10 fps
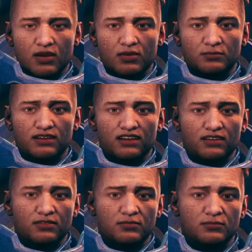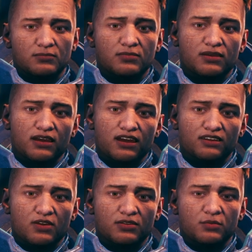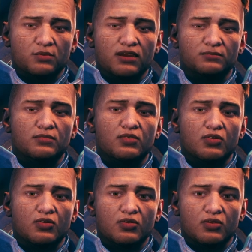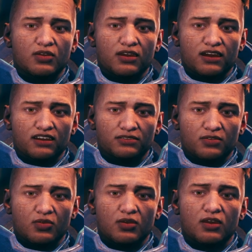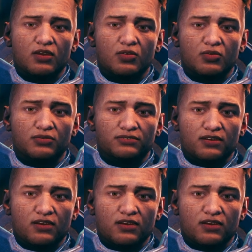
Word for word: Got me. I just do what I'm told, and I was told not to do